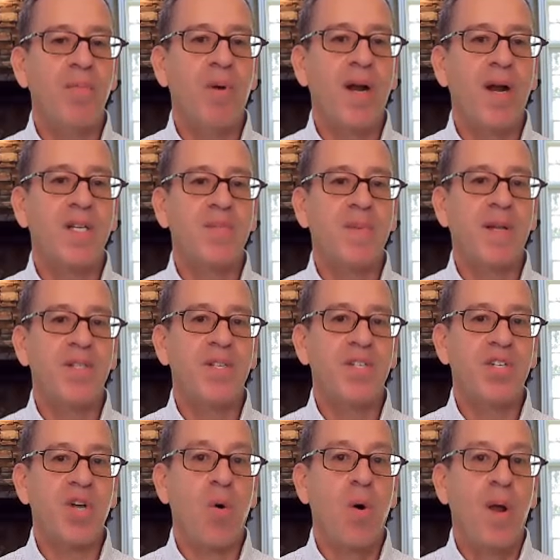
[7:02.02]
minus
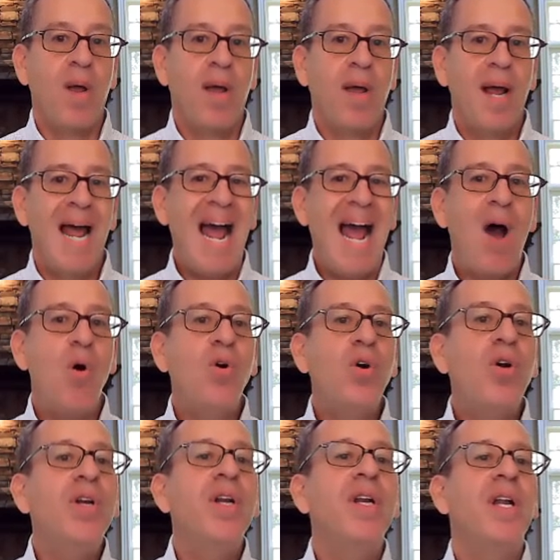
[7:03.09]
expenses. So how
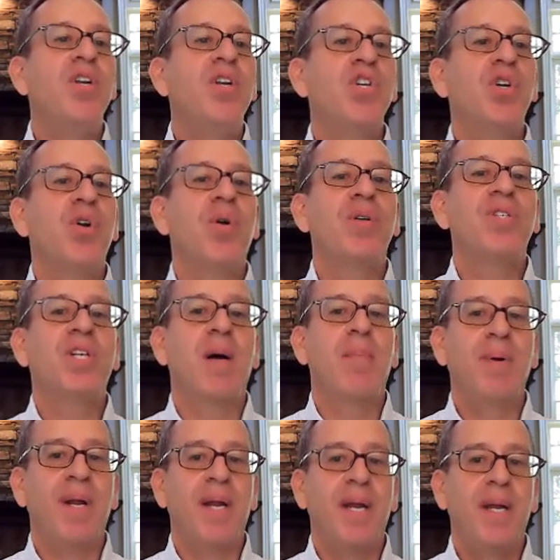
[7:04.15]
could an insurance
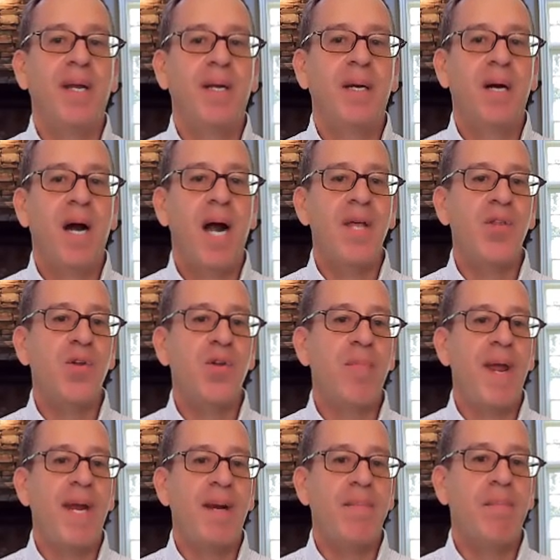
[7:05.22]
company either
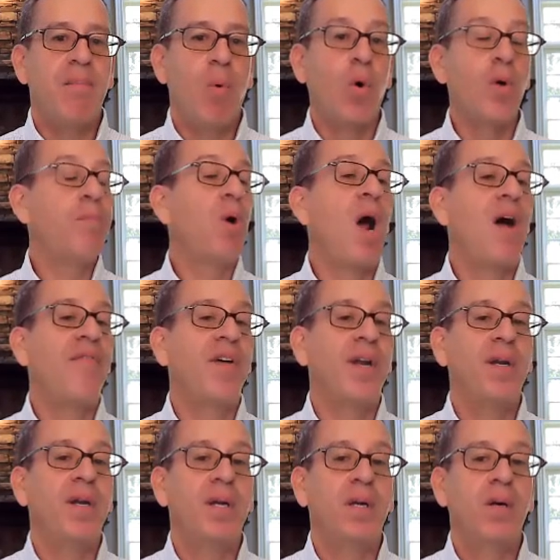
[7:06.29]
make more profit
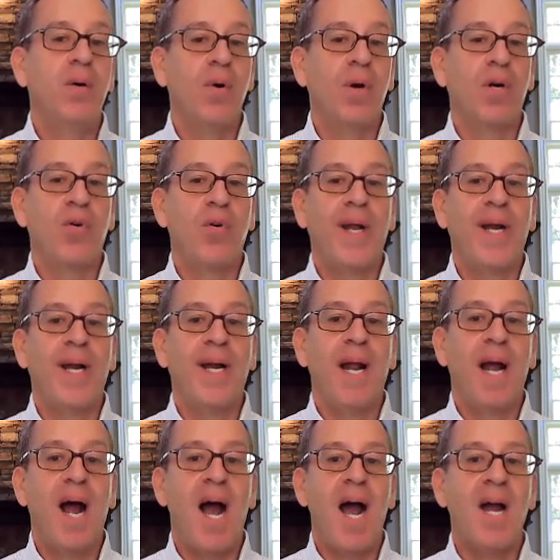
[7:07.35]
or
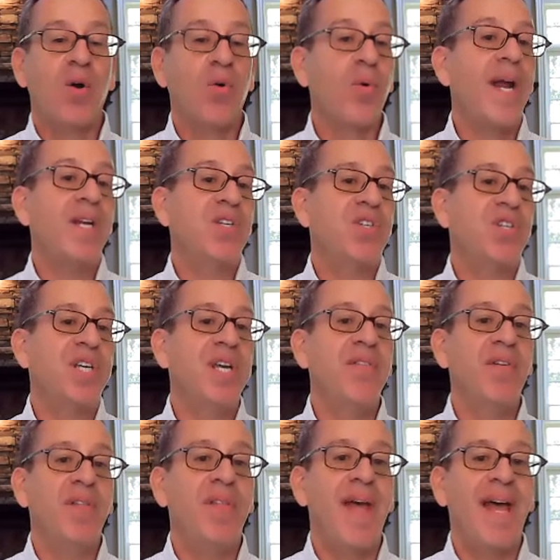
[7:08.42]
credit higher rates
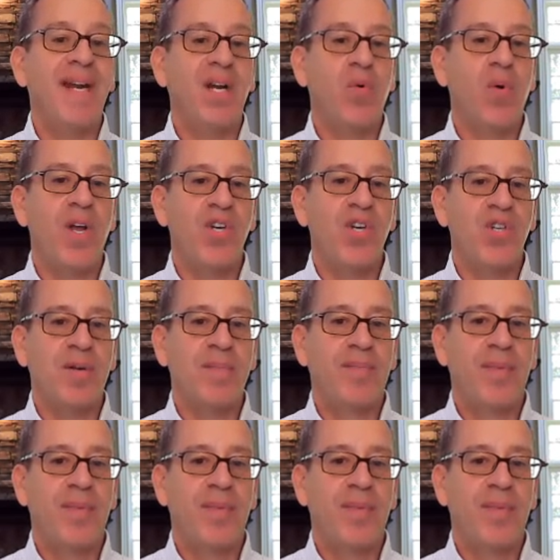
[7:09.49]
given that equation?